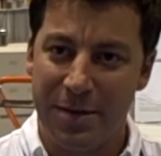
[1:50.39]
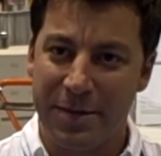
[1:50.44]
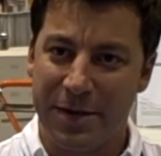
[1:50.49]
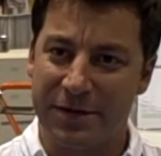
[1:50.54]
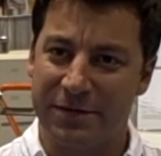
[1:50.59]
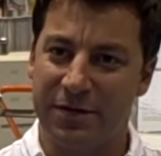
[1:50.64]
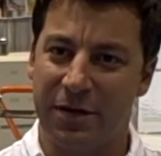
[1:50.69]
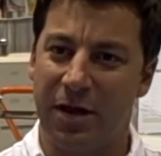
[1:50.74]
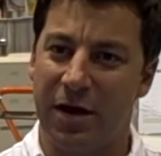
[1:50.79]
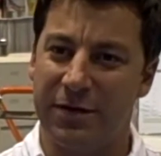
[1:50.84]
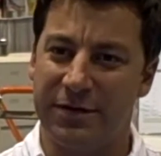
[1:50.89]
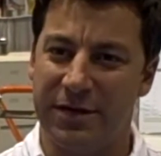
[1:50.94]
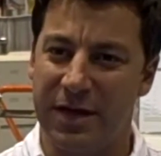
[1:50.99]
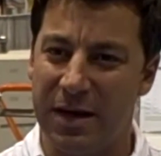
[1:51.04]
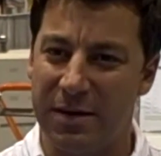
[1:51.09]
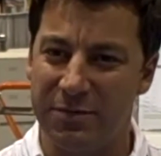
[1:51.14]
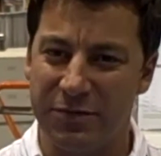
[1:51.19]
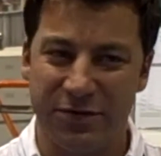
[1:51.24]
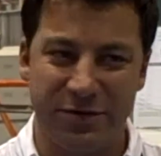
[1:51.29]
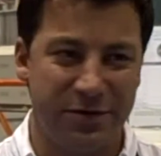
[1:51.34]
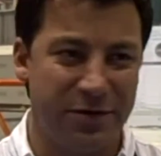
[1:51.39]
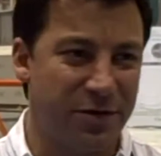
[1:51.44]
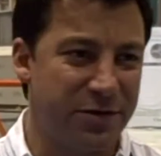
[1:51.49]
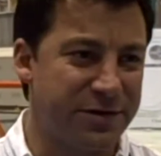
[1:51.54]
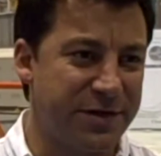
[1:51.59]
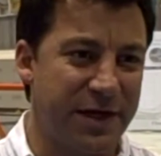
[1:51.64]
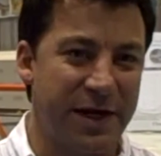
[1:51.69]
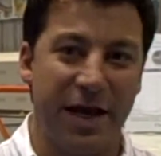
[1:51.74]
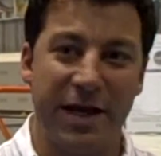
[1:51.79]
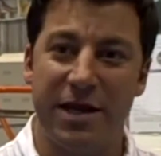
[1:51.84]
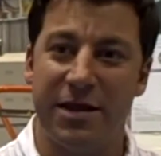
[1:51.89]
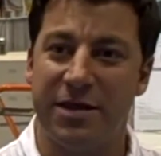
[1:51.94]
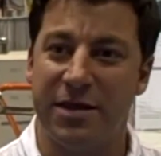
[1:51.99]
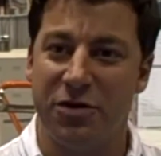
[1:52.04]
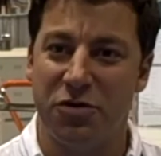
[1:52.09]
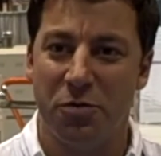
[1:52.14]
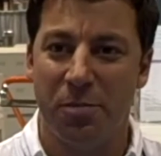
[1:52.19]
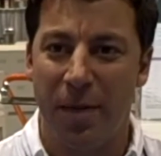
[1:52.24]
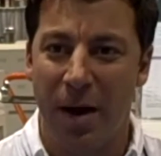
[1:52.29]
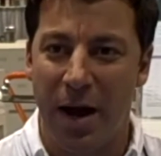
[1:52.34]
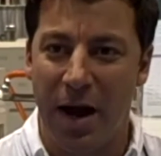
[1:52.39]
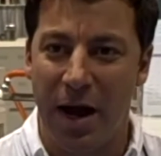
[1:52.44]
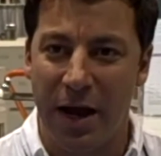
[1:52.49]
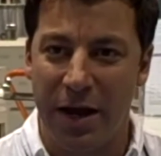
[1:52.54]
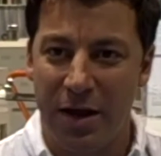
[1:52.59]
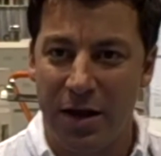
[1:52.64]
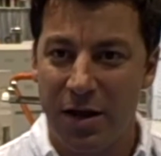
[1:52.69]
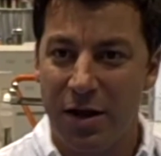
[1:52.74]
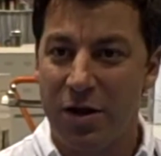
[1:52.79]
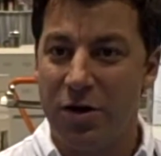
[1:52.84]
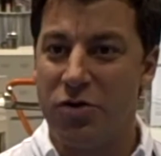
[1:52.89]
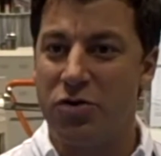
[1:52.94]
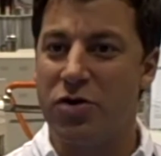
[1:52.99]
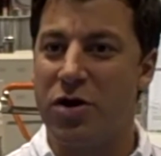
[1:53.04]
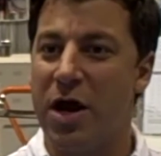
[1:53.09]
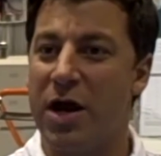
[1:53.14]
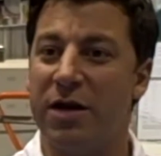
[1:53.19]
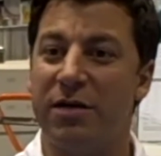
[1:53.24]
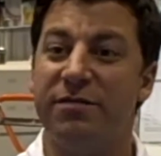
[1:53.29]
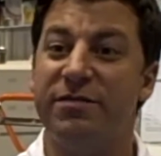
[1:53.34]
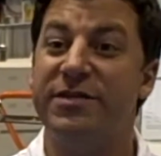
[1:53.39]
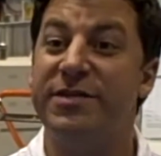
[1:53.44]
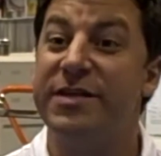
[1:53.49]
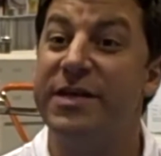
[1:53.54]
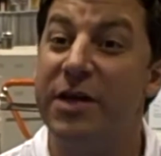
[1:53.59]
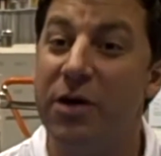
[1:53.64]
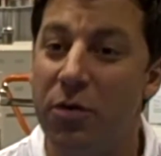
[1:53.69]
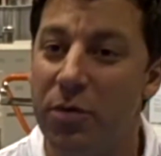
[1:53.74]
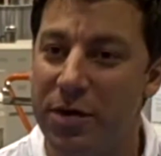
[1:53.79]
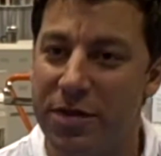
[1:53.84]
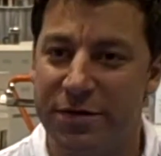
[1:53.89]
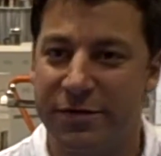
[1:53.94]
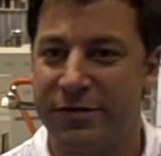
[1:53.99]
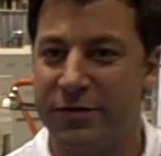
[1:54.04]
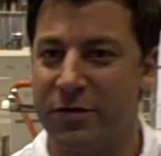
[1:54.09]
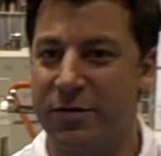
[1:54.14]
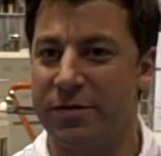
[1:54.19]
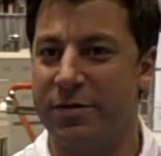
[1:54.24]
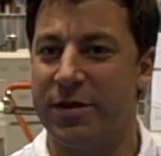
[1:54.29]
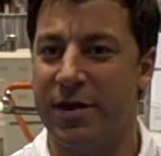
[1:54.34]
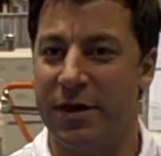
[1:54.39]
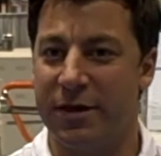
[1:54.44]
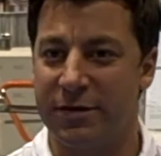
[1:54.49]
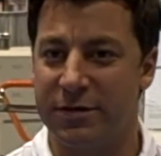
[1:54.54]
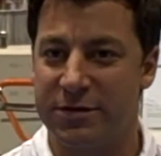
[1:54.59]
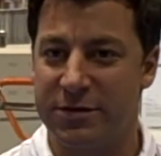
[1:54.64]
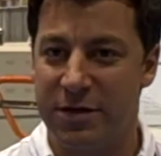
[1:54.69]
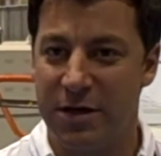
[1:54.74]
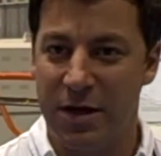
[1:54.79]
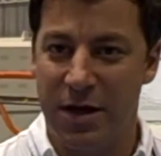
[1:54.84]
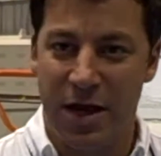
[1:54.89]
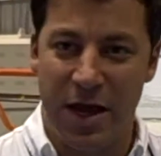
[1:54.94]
Because a lot of times, it's like anything you buy, you kind of deal with certain things.